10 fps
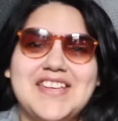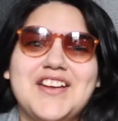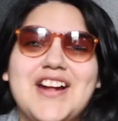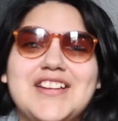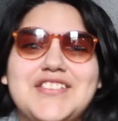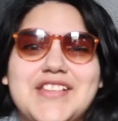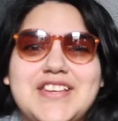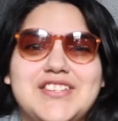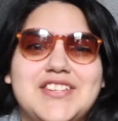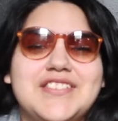
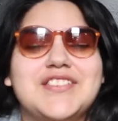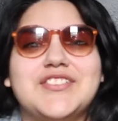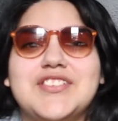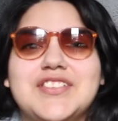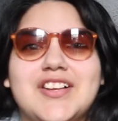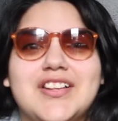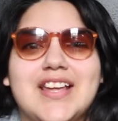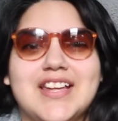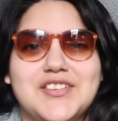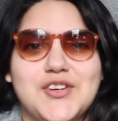Congratulations, you just learned
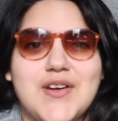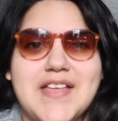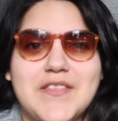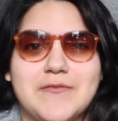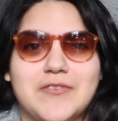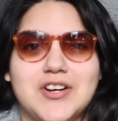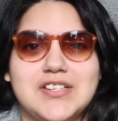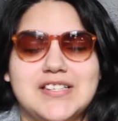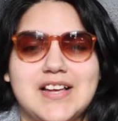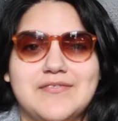the intro and the
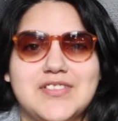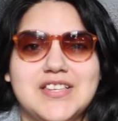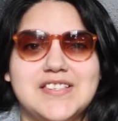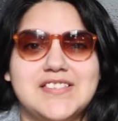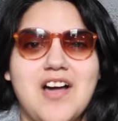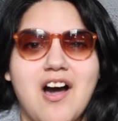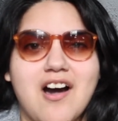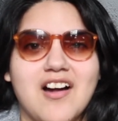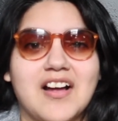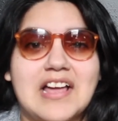verse of the
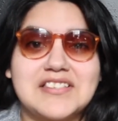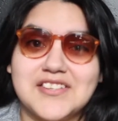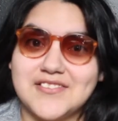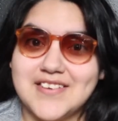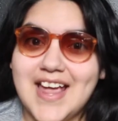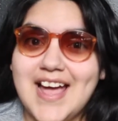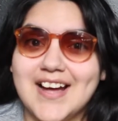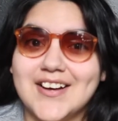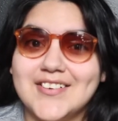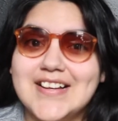song. So
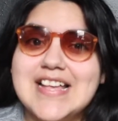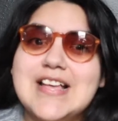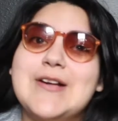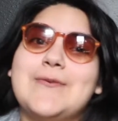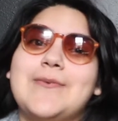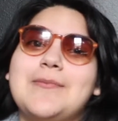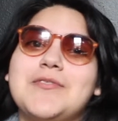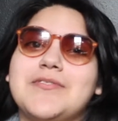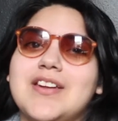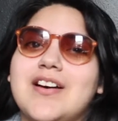now we're
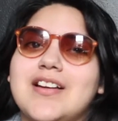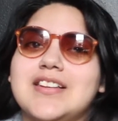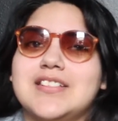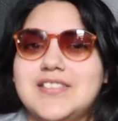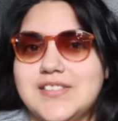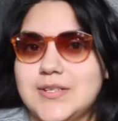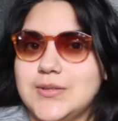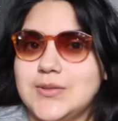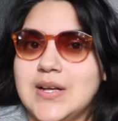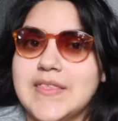moving on
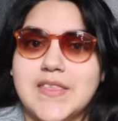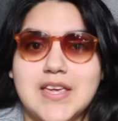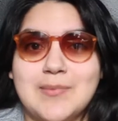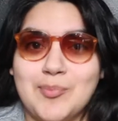to the